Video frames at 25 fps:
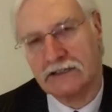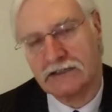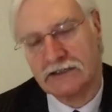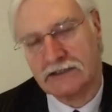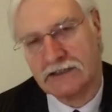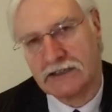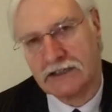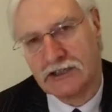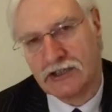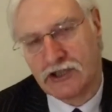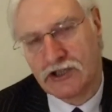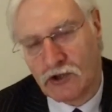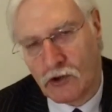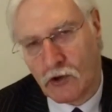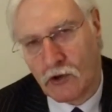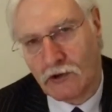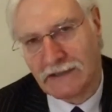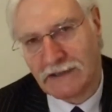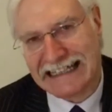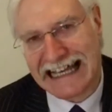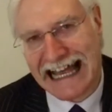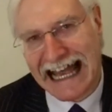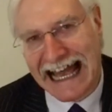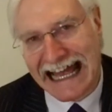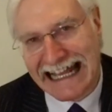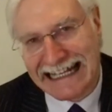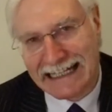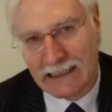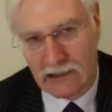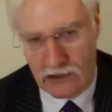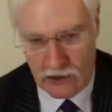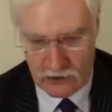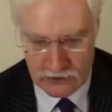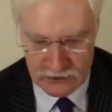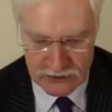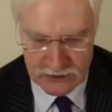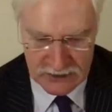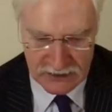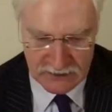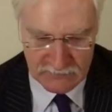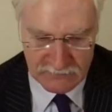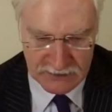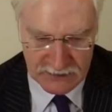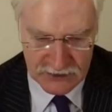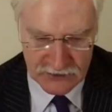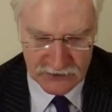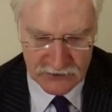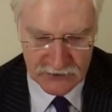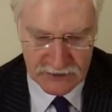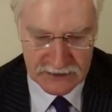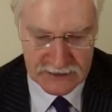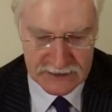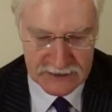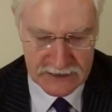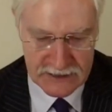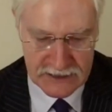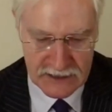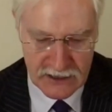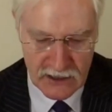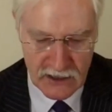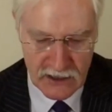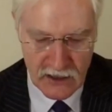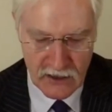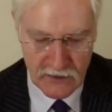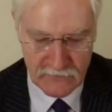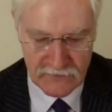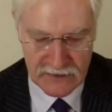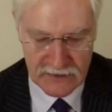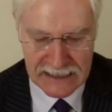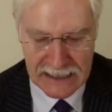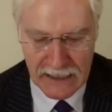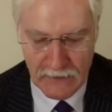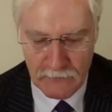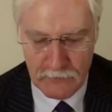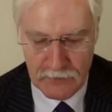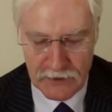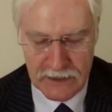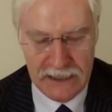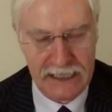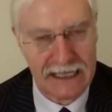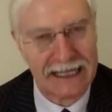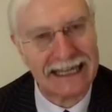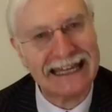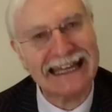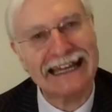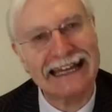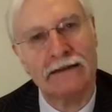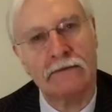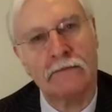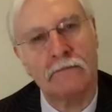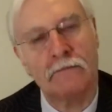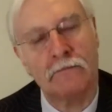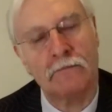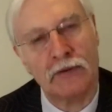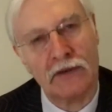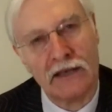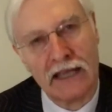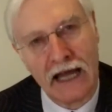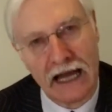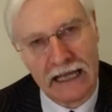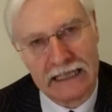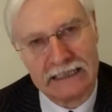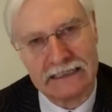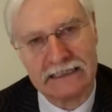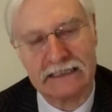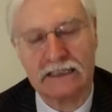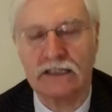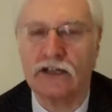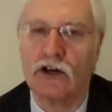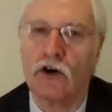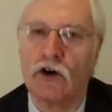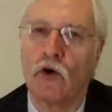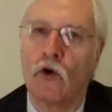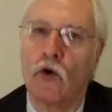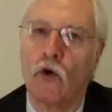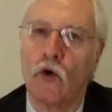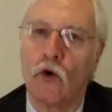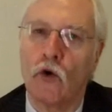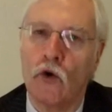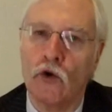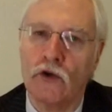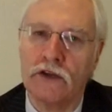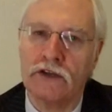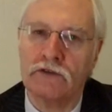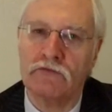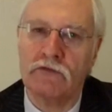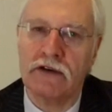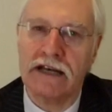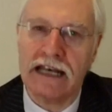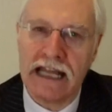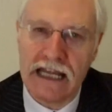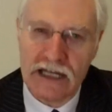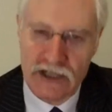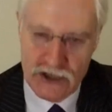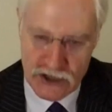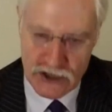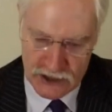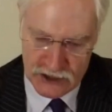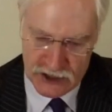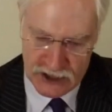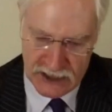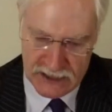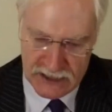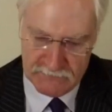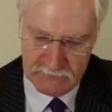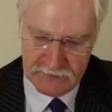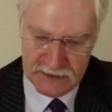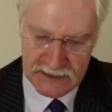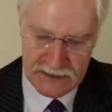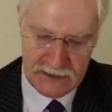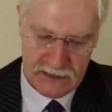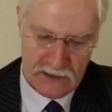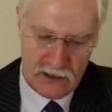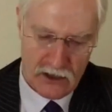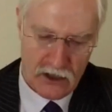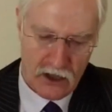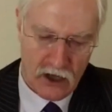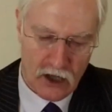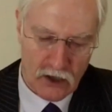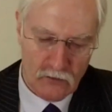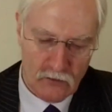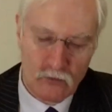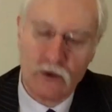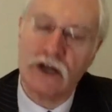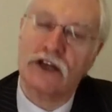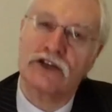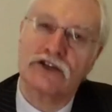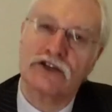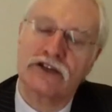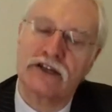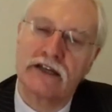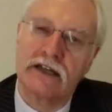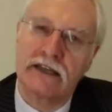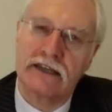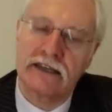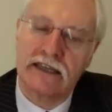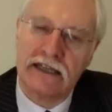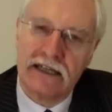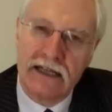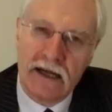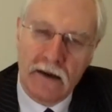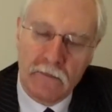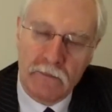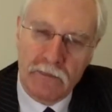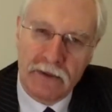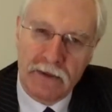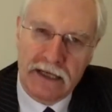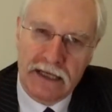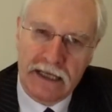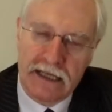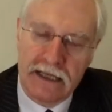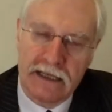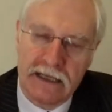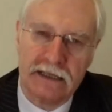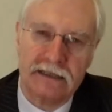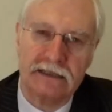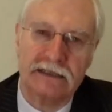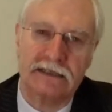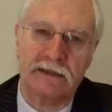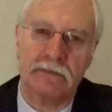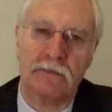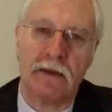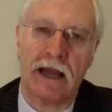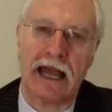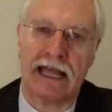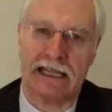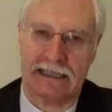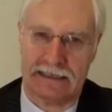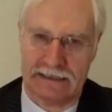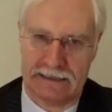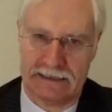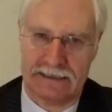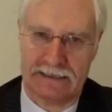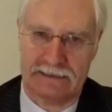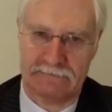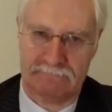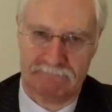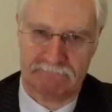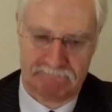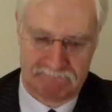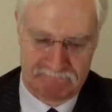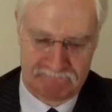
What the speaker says: to the short and long-term interests of the company, plus all the relationships on which the company depends.